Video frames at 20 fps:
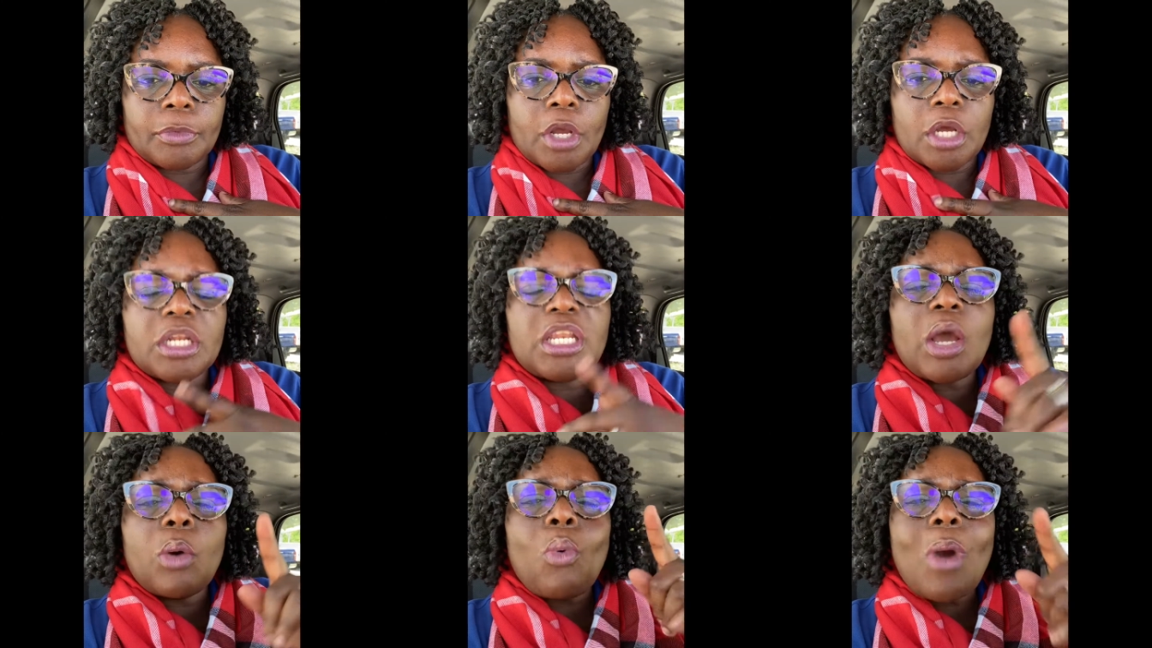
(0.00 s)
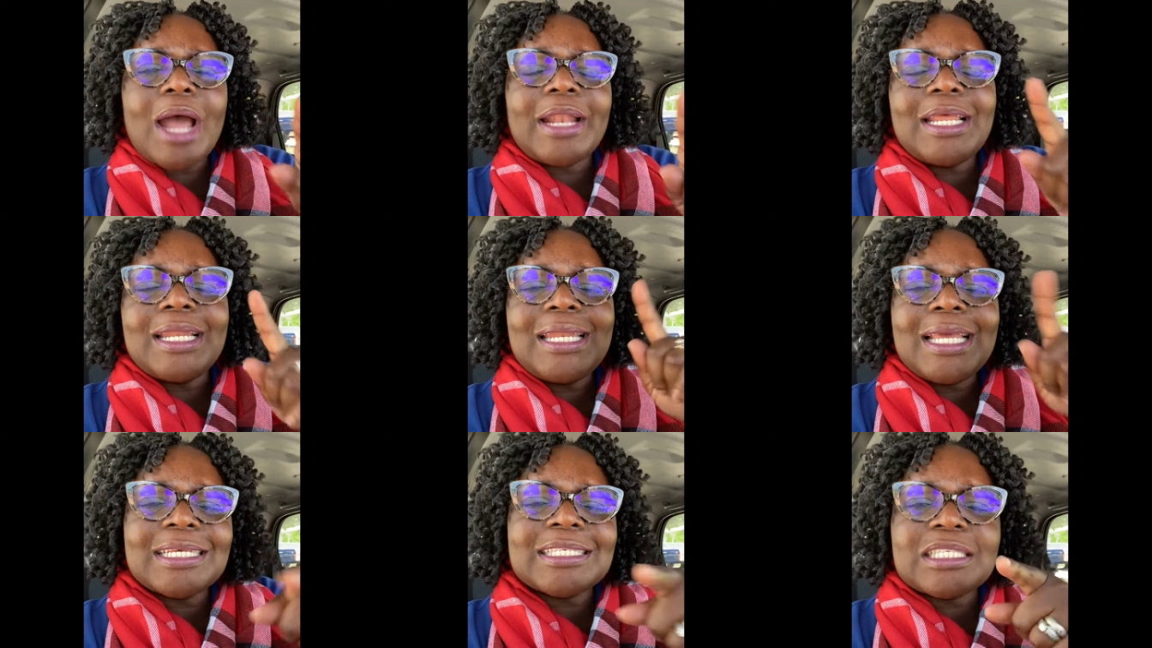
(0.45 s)
they want
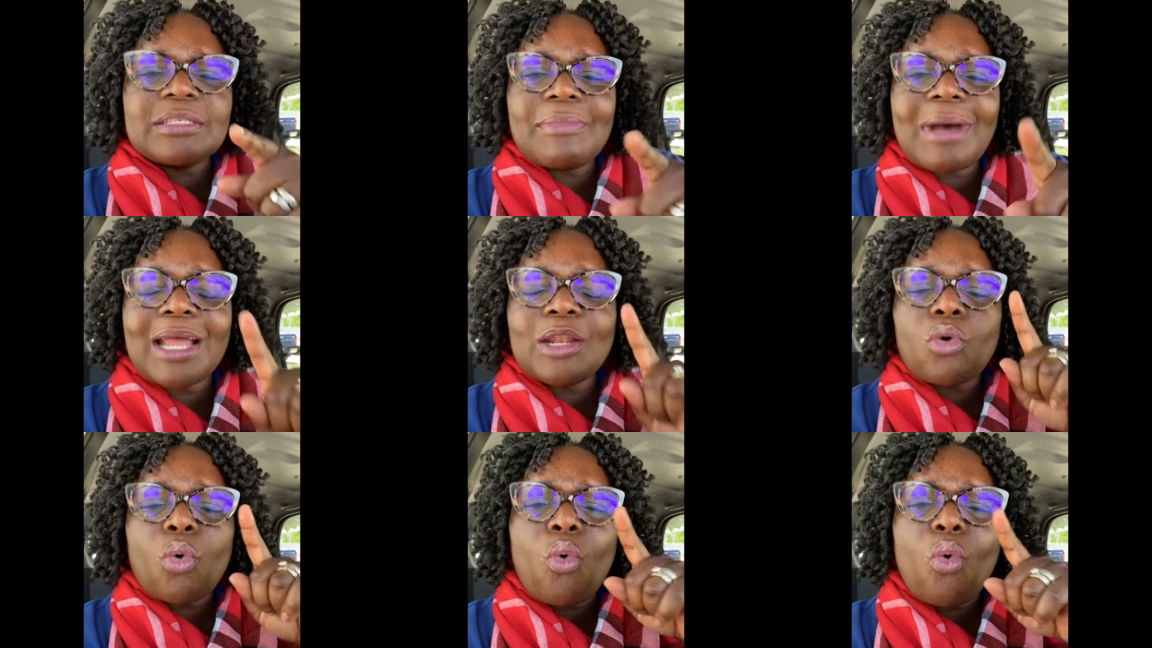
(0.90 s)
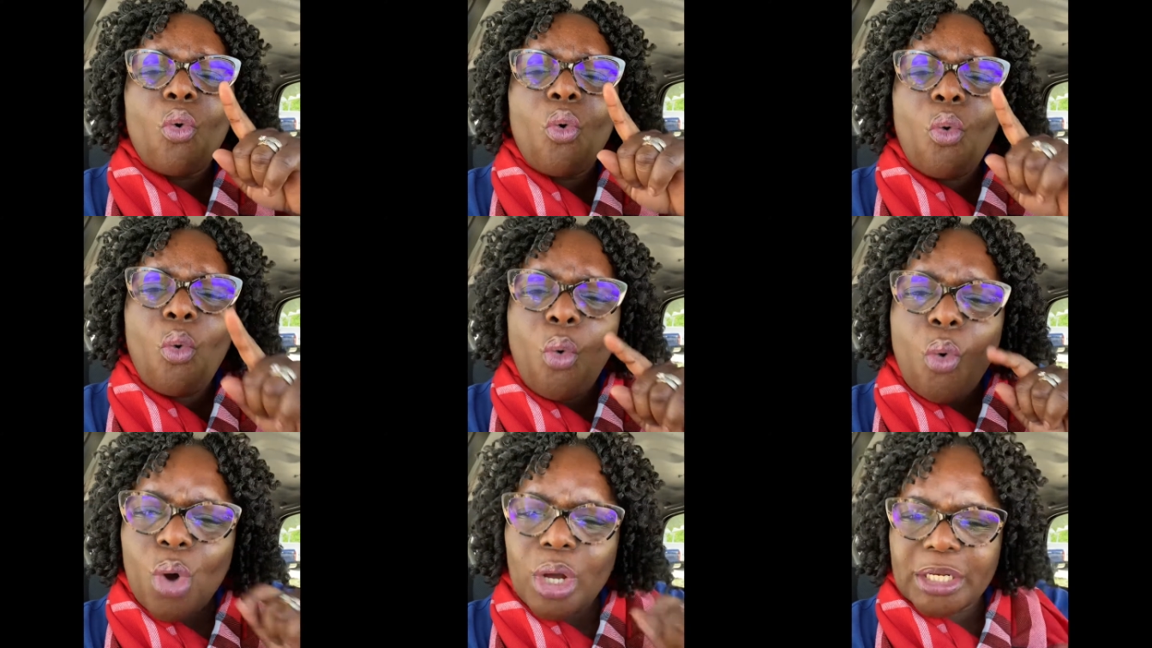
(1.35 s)
the next man
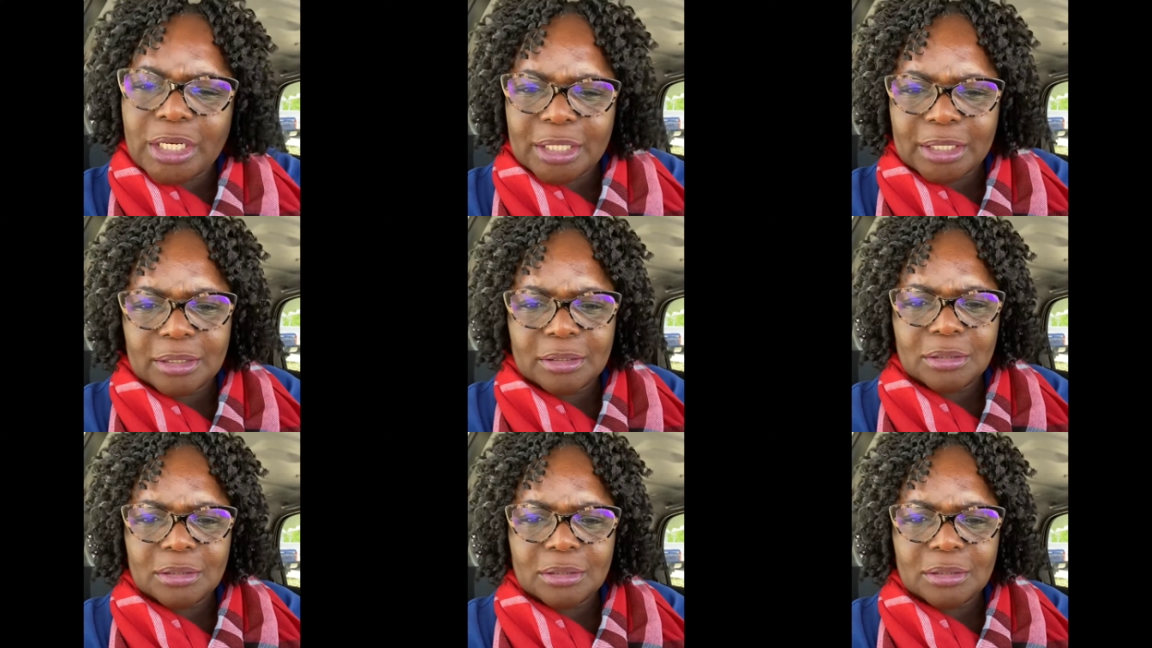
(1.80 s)
own.